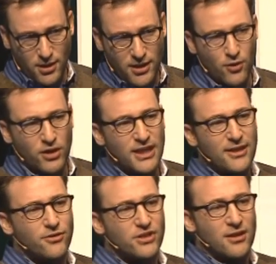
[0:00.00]
There are
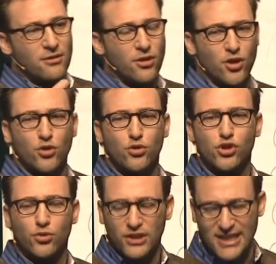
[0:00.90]
leaders and there are those
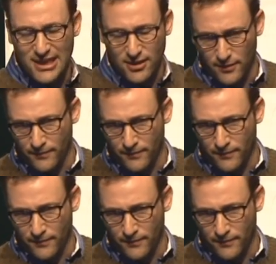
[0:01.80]
who lead.